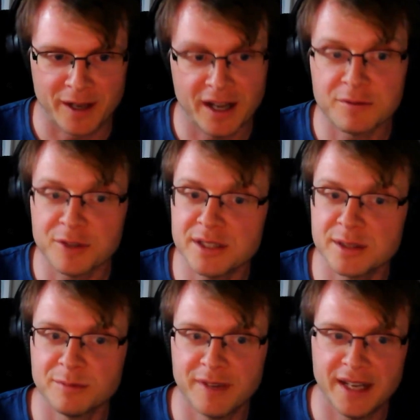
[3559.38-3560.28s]
I've written
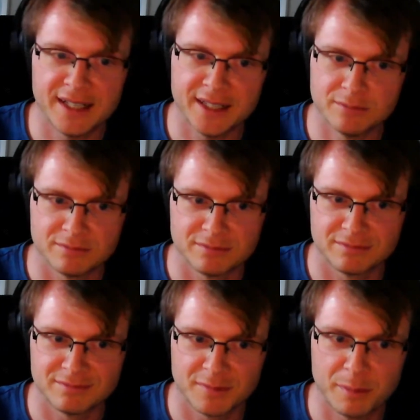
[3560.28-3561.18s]
some fairly
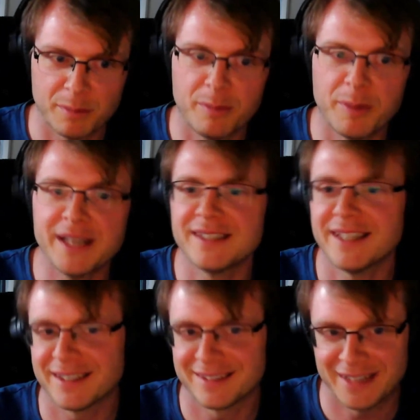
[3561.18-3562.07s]

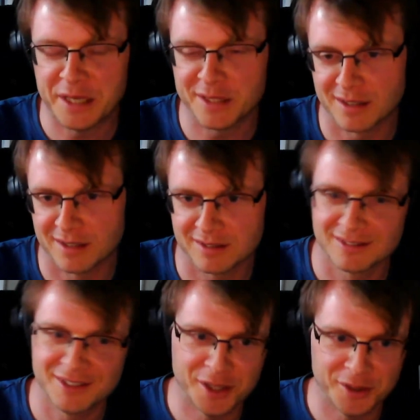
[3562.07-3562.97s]
basic handlers.
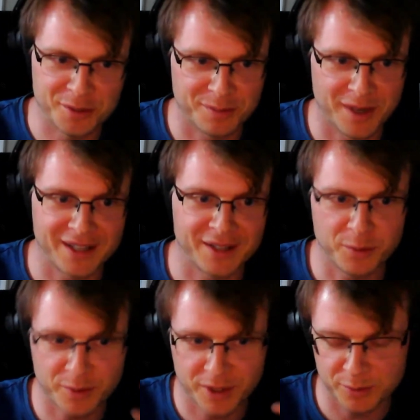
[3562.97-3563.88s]

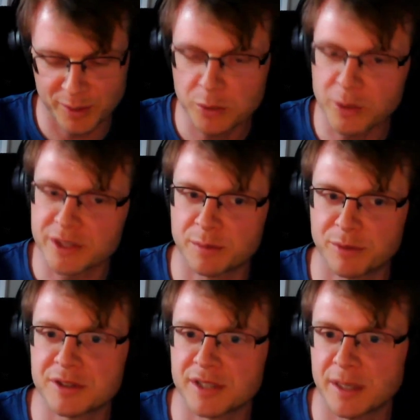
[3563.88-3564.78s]
Because when you want to
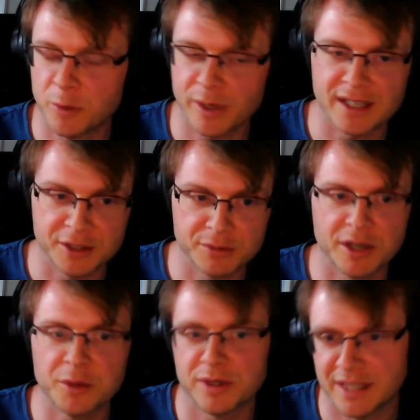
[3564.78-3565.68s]
prototype quickly, you
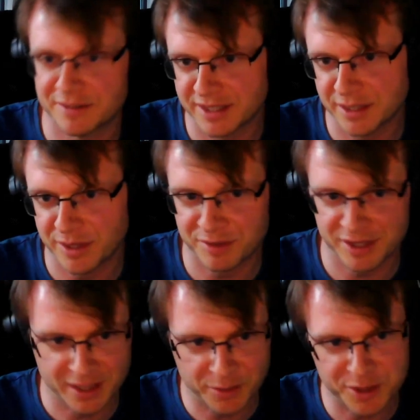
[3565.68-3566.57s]
don't want to have to deal with
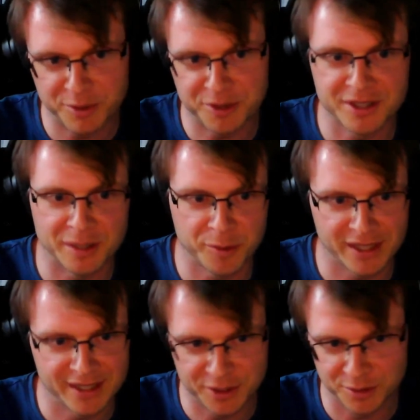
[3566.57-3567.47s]
everything. Like when you prototype
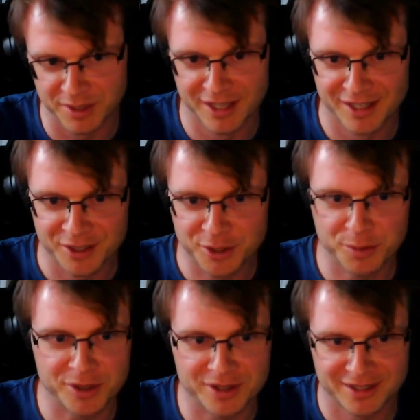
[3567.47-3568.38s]
quickly, you
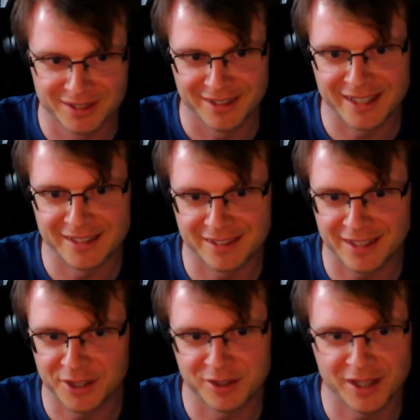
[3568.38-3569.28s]
put this
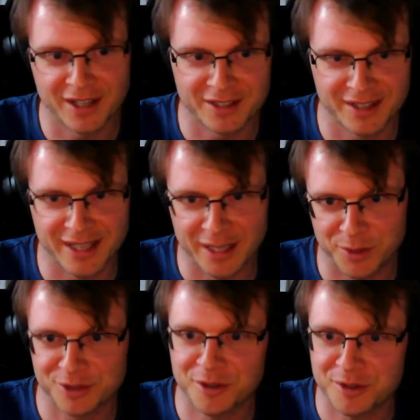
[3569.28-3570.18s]
assert thing,
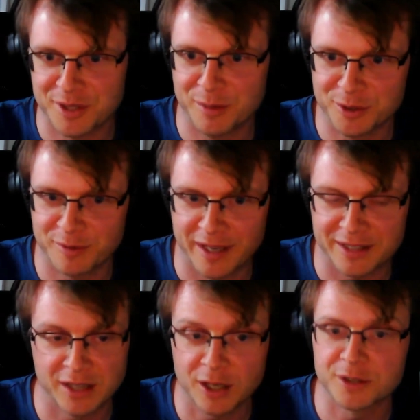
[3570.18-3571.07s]
which throws the abort
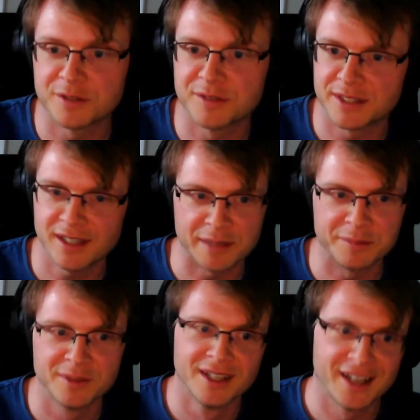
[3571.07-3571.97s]
effect a lot of the
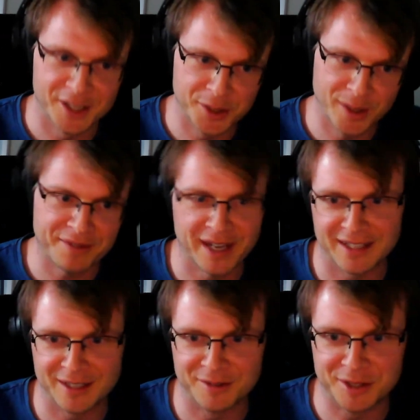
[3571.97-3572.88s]
time, and you have a
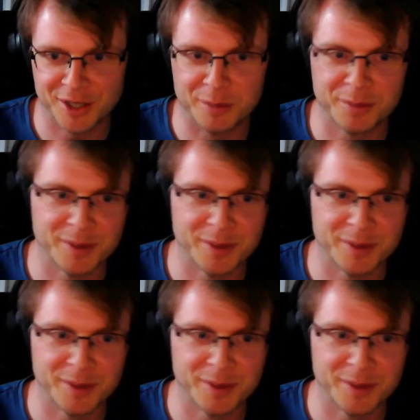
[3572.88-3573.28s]
handler at the top.